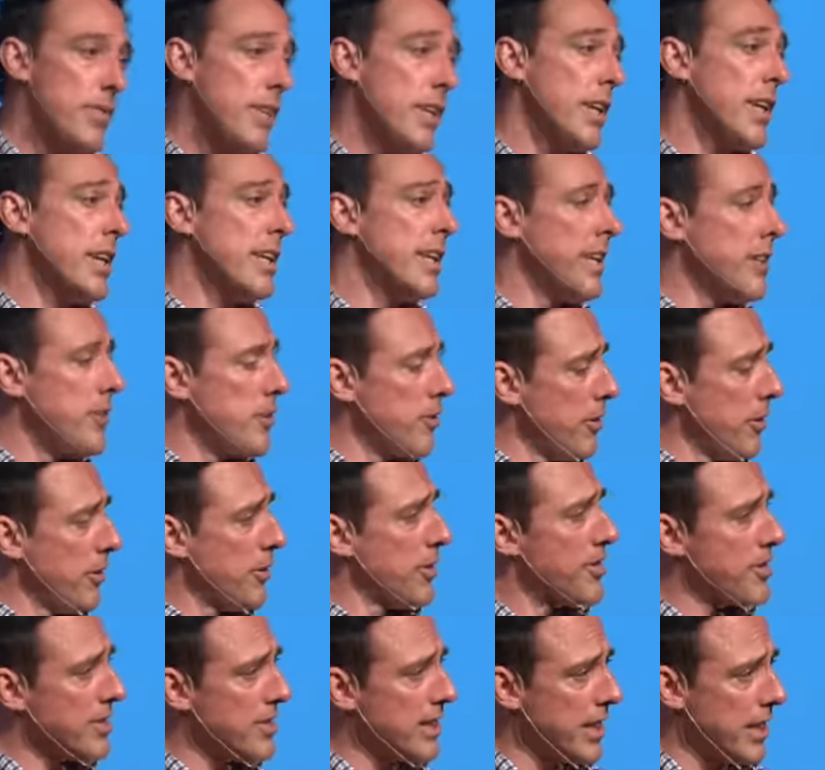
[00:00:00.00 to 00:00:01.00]
And then you know the
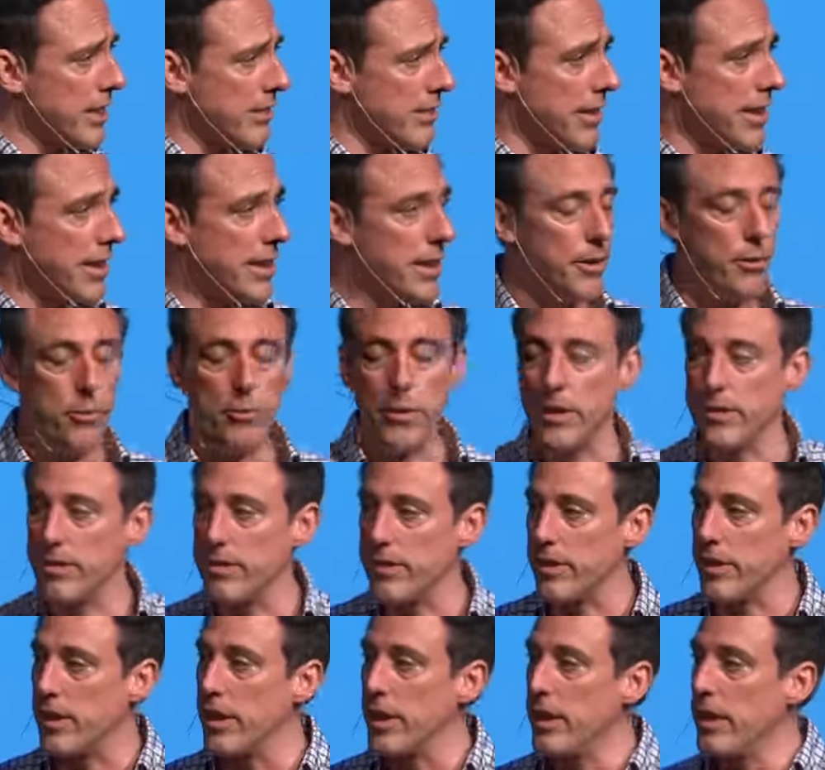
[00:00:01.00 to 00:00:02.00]
scene, right? He wants
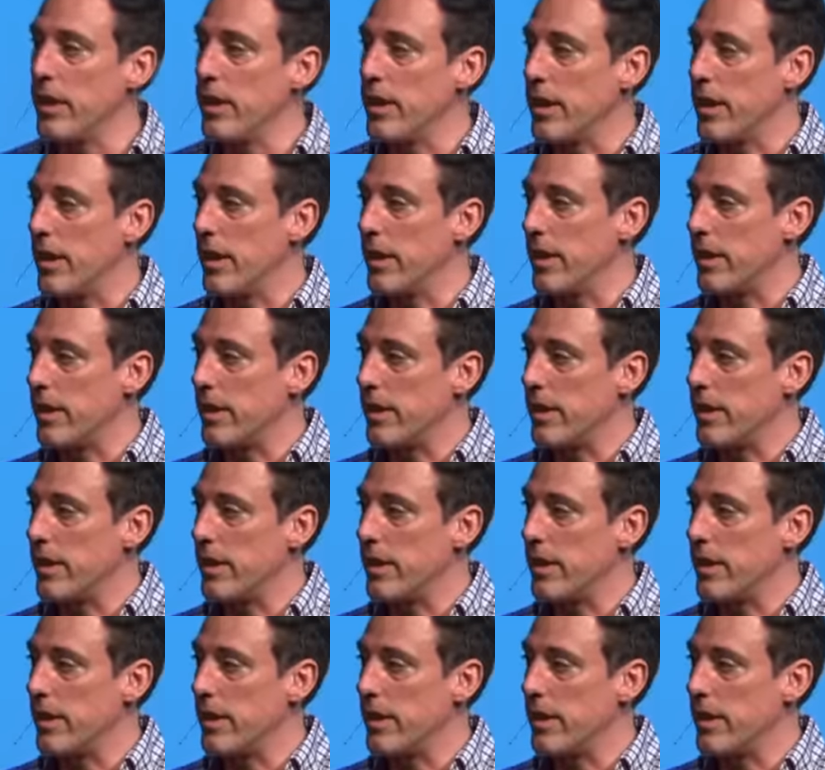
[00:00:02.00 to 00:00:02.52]
to kind of